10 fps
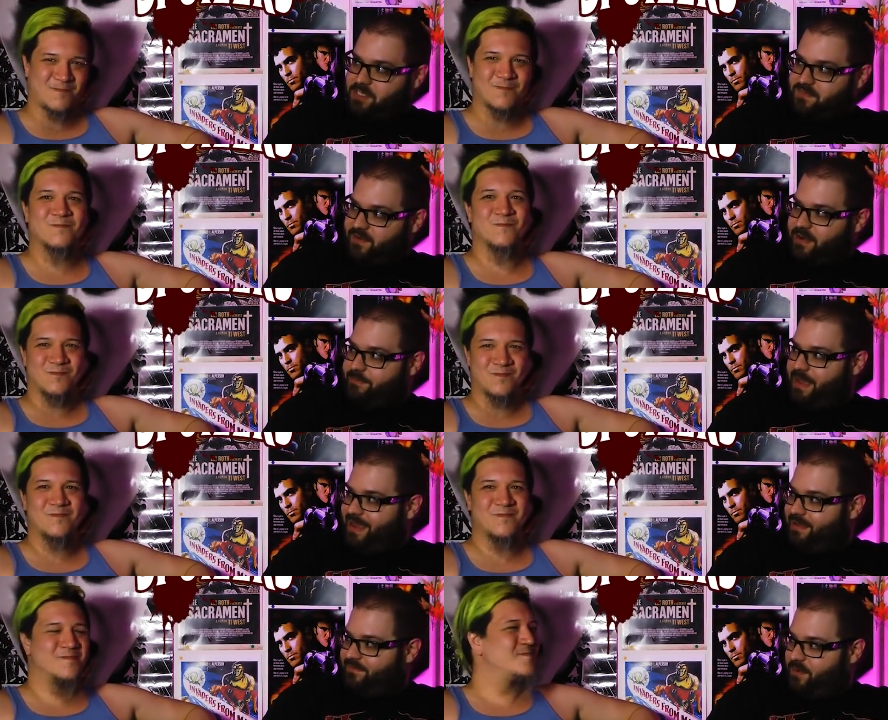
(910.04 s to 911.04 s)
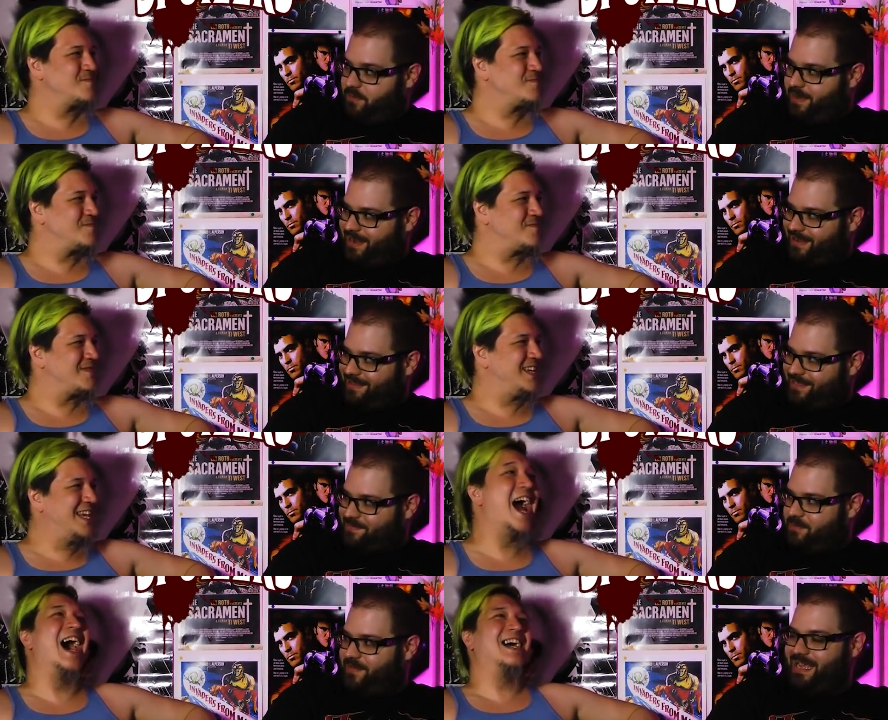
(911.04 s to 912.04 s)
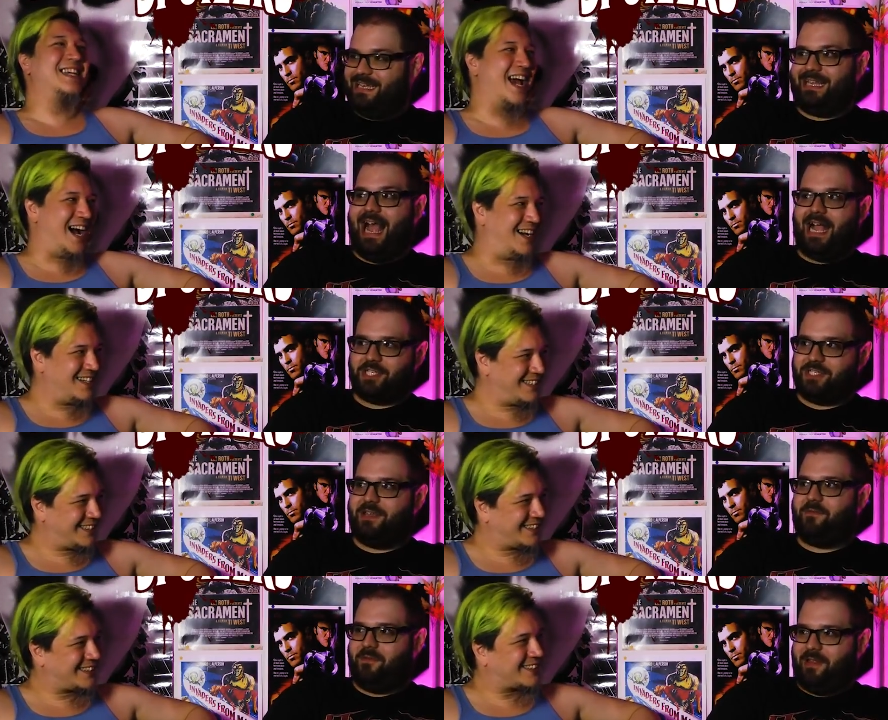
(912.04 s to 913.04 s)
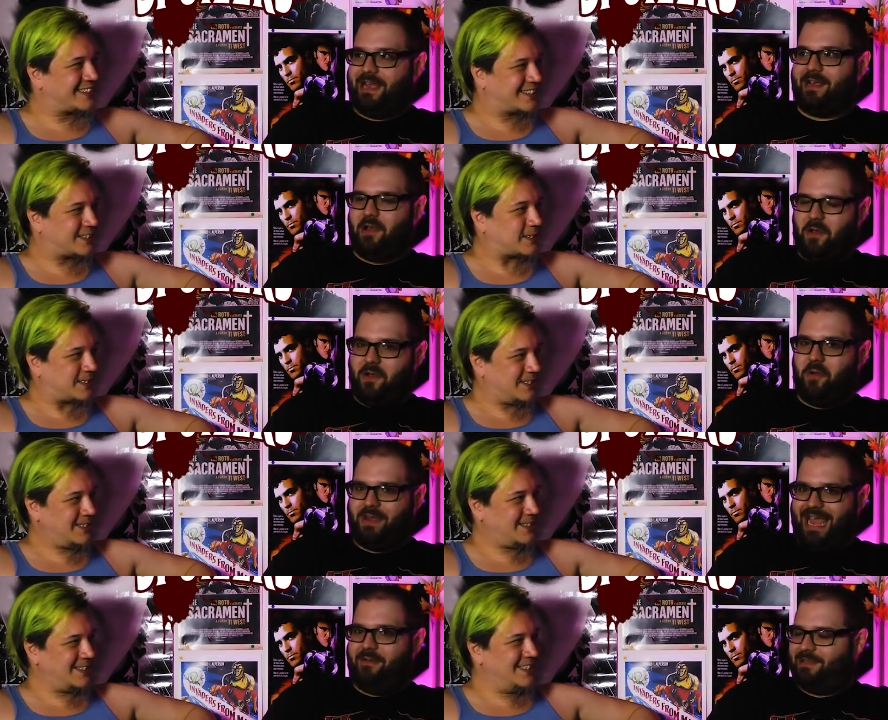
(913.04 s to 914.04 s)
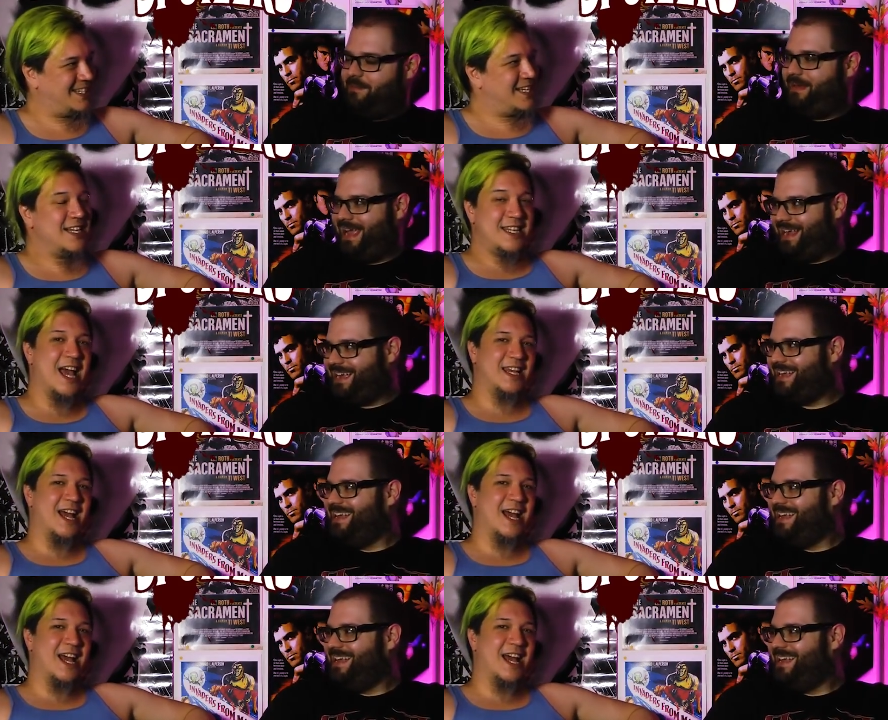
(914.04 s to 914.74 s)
Speaker 1: which is very pagan phobic this yeah, movie is yeah. actually like okay with the pagans. Yeah,